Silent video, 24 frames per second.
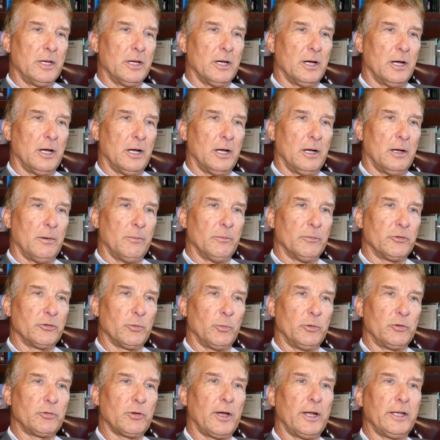So
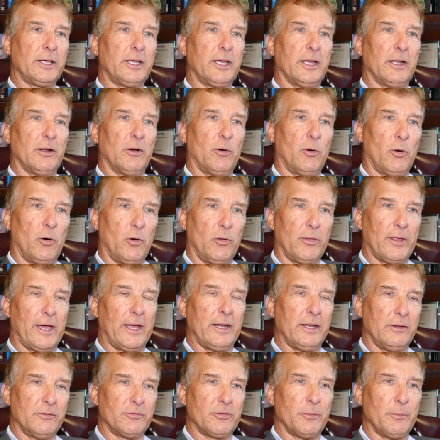we try to get all
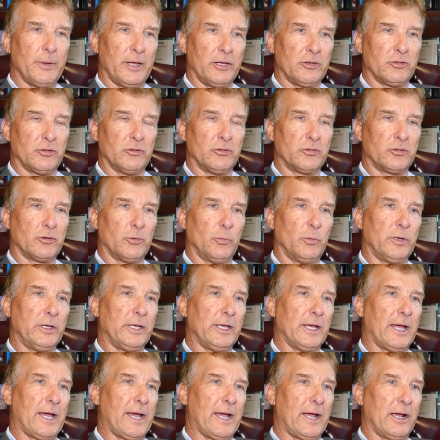that information. So
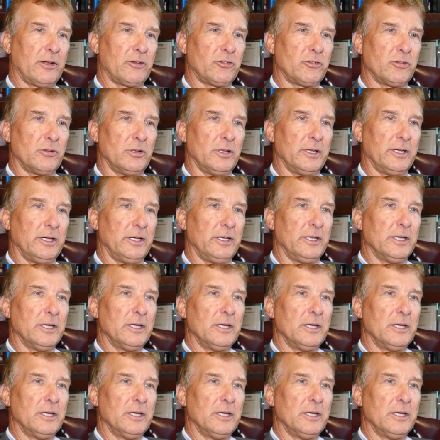we actually